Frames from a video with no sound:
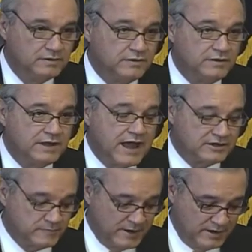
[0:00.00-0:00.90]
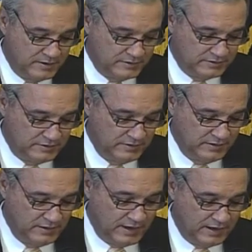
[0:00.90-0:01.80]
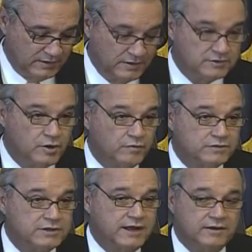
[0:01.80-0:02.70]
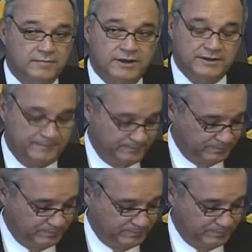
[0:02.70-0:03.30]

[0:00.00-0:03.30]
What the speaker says: to the taxpayers, and to this oversight committee.